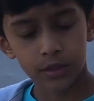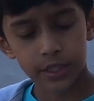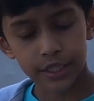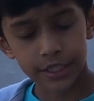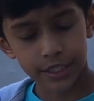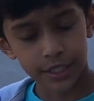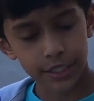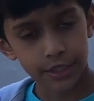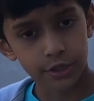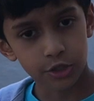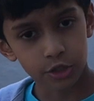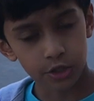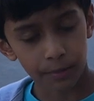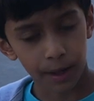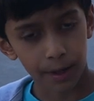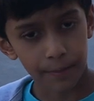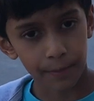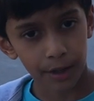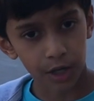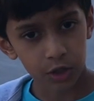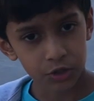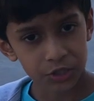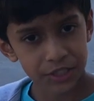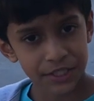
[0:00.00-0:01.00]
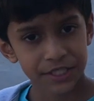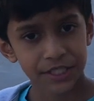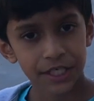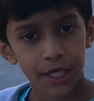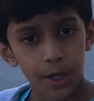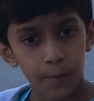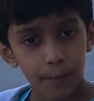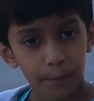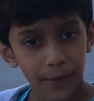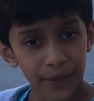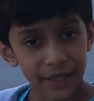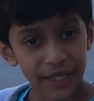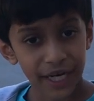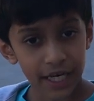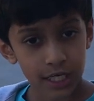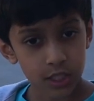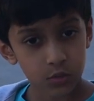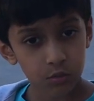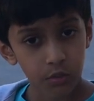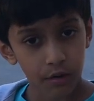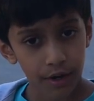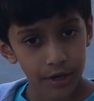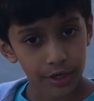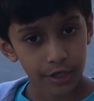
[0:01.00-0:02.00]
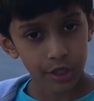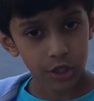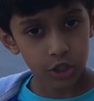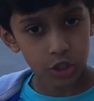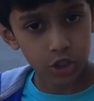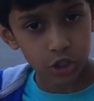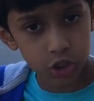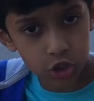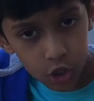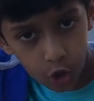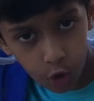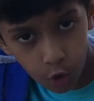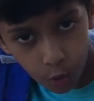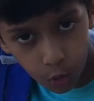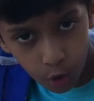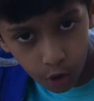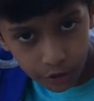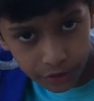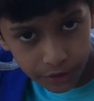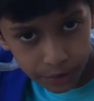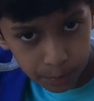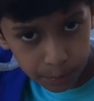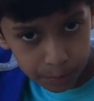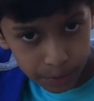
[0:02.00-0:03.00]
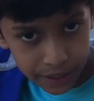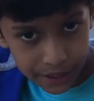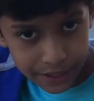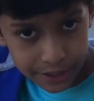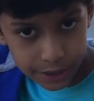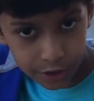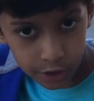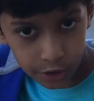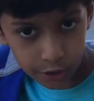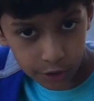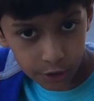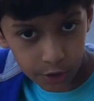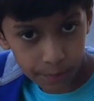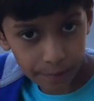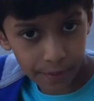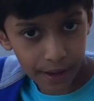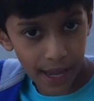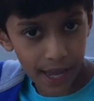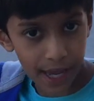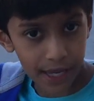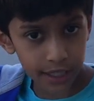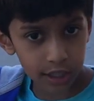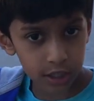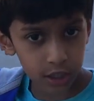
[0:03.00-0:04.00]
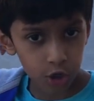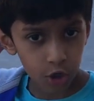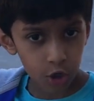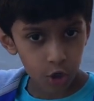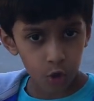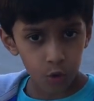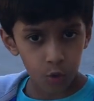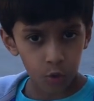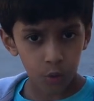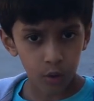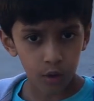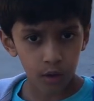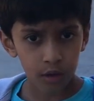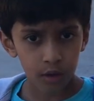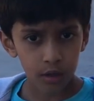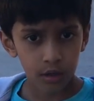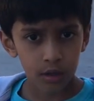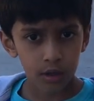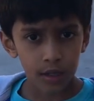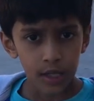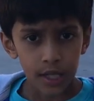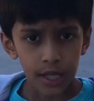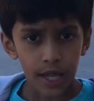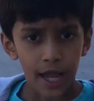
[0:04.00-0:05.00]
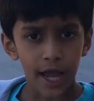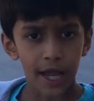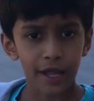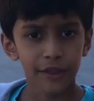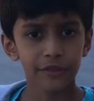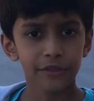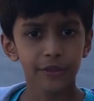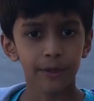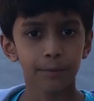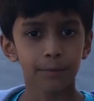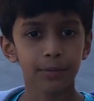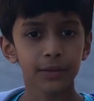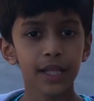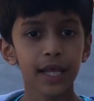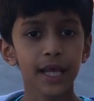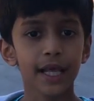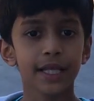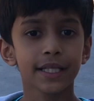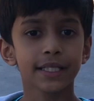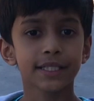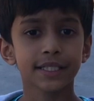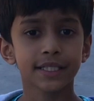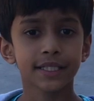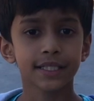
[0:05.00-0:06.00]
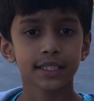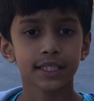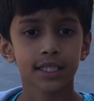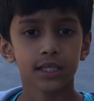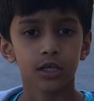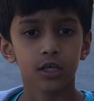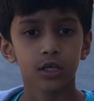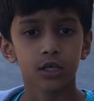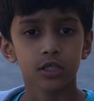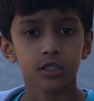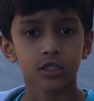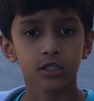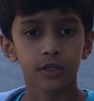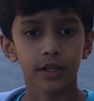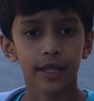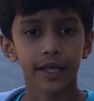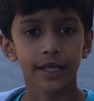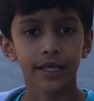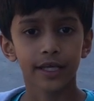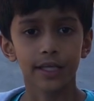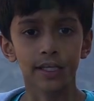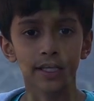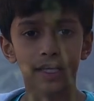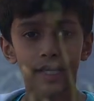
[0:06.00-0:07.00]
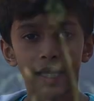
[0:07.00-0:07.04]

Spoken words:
into termite mounds. But guess what? So are the plates on their back. The plates, so like,